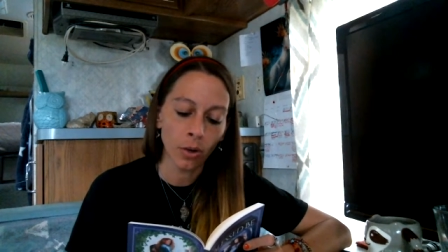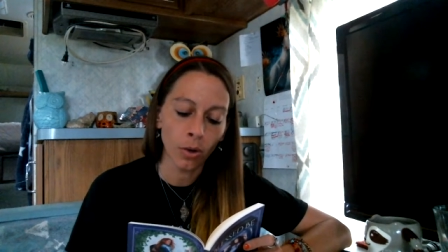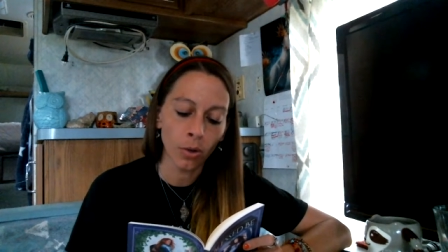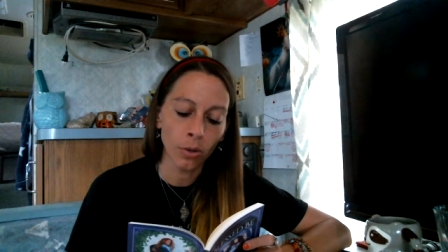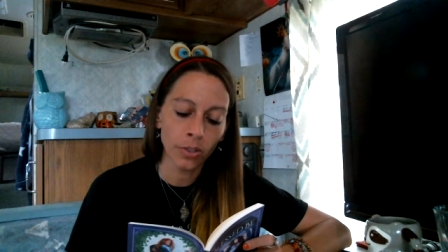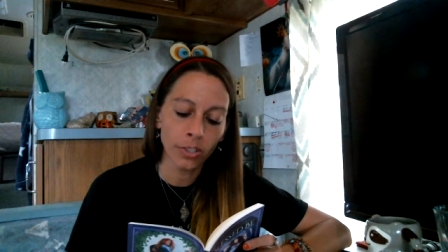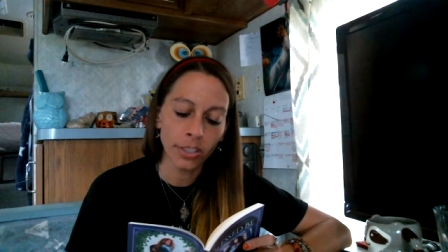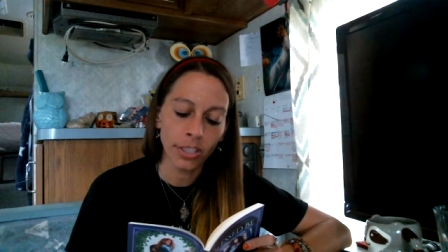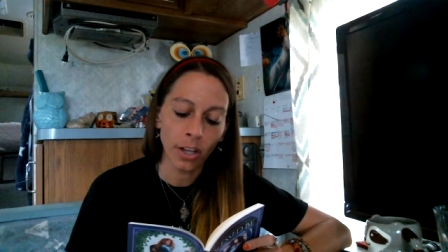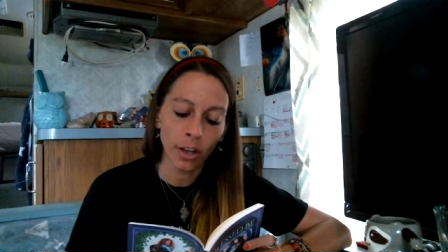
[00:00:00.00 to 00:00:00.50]

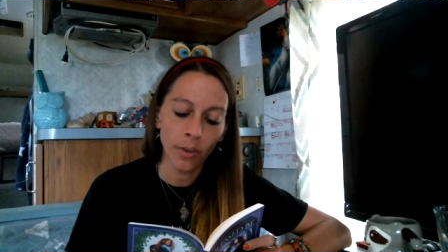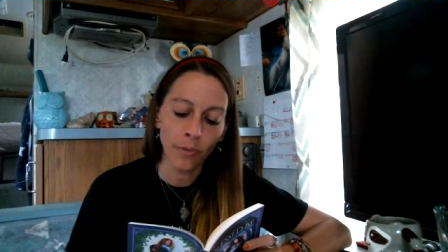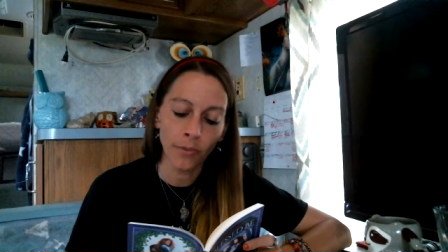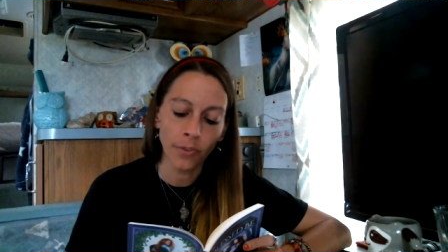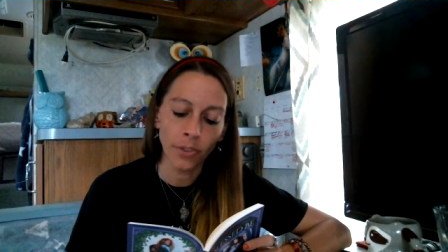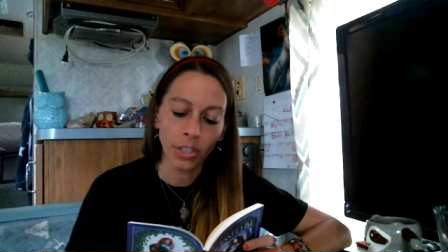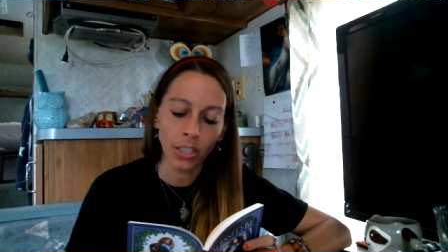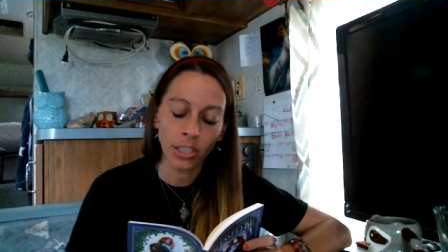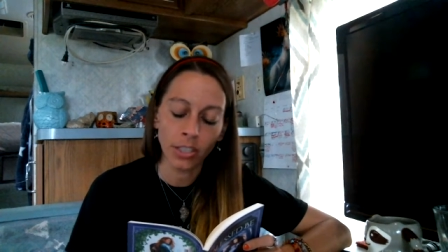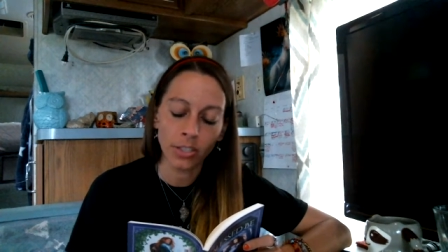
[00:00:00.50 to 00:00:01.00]
old self
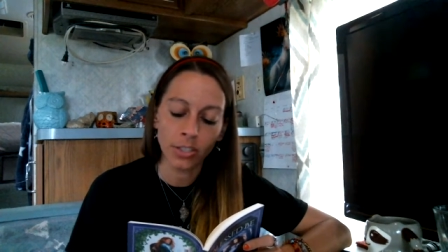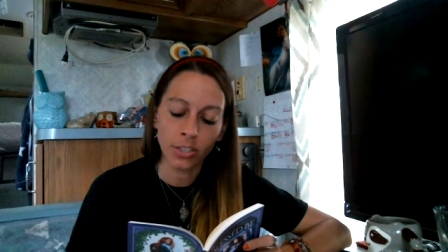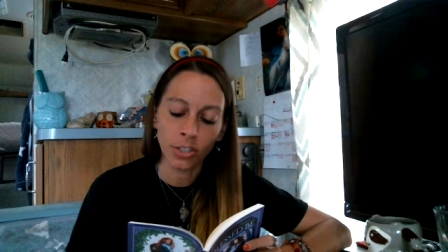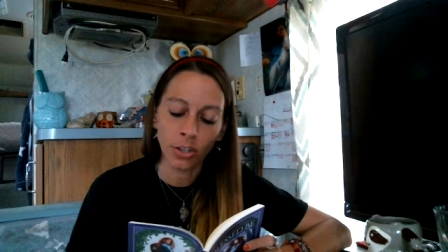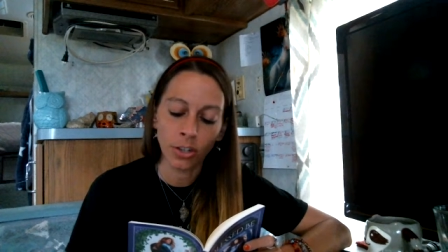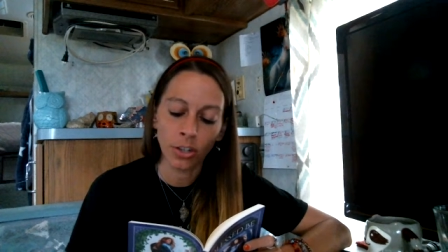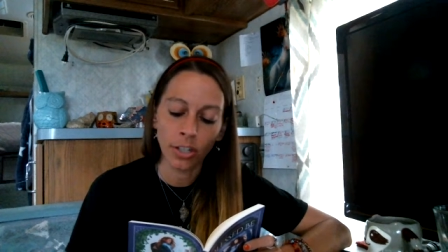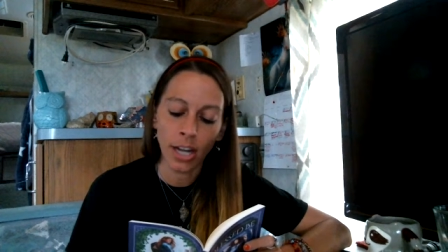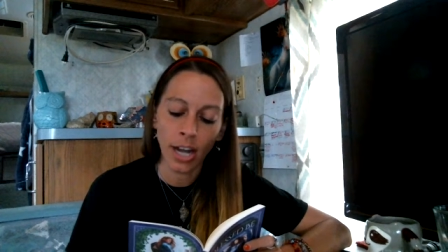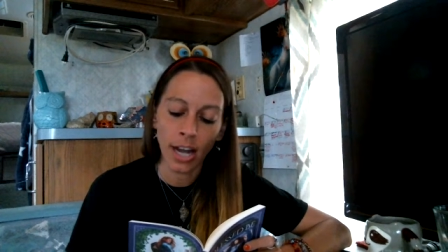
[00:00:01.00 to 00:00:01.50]
in the
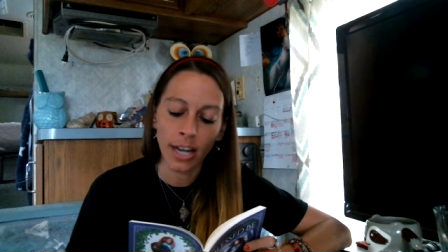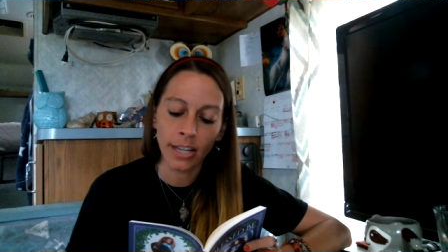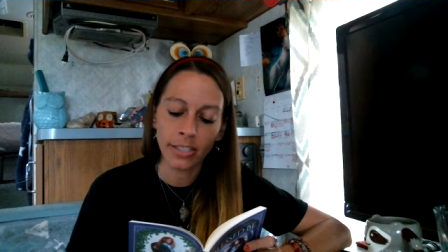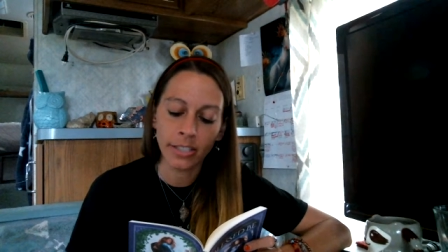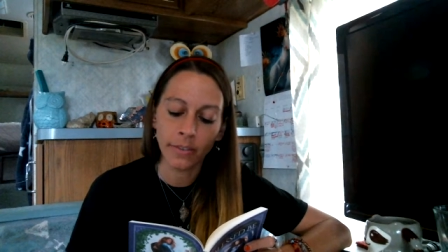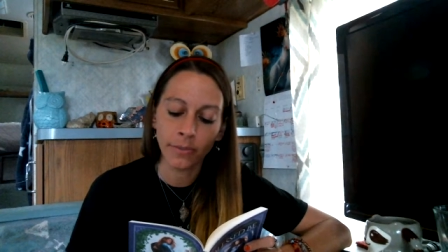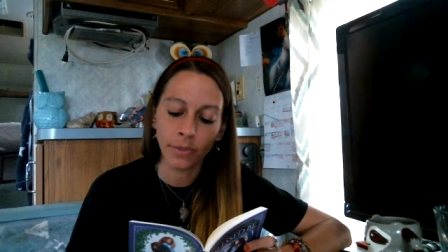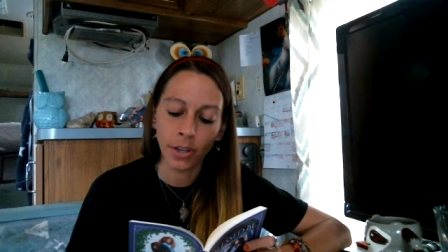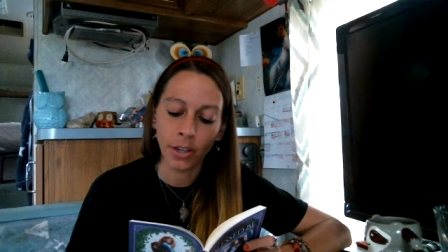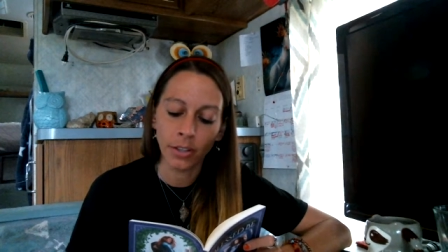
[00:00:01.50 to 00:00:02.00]
concerned eyes
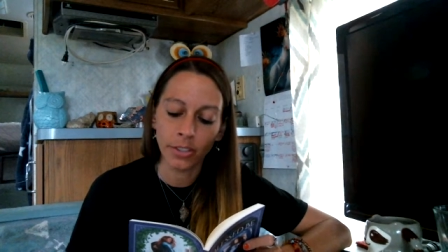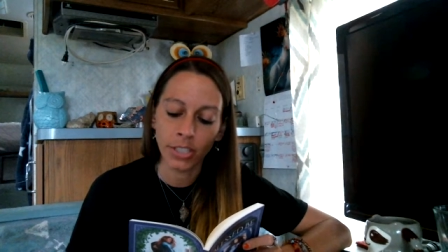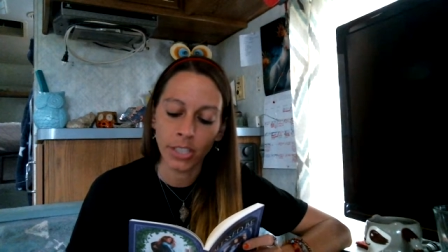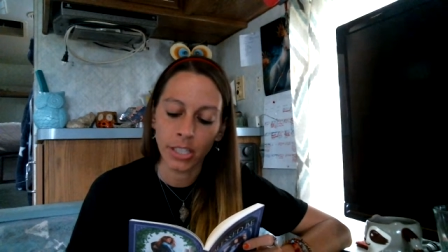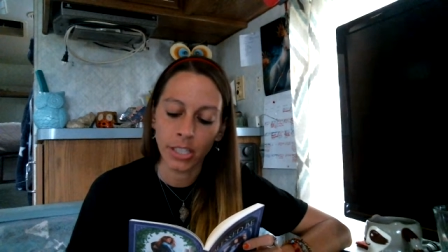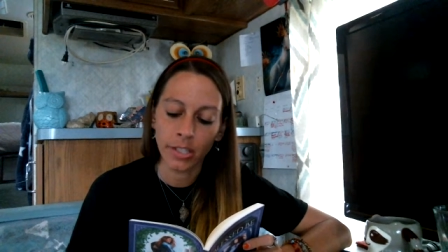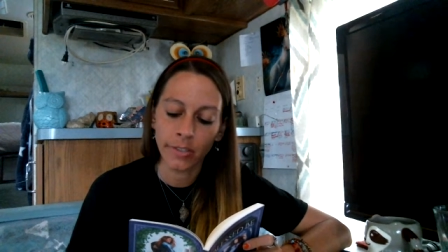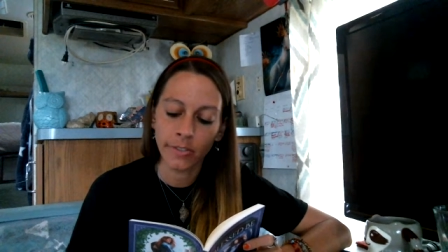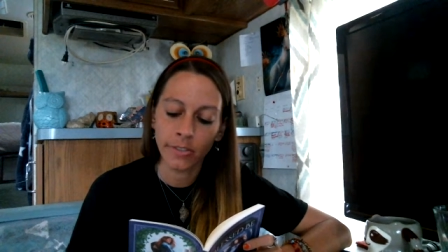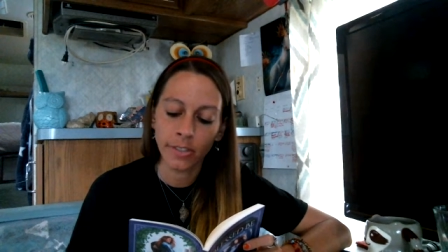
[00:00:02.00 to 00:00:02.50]
of
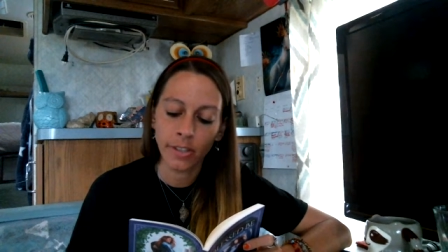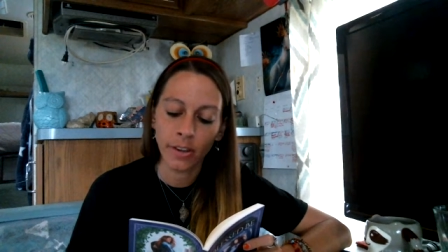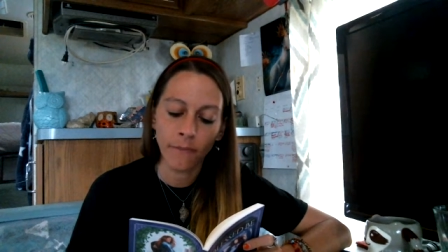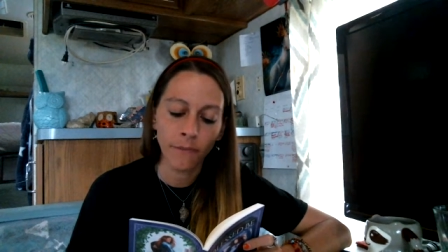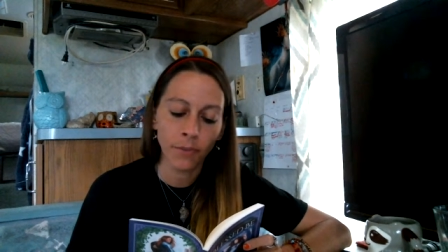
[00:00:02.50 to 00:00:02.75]
relatives,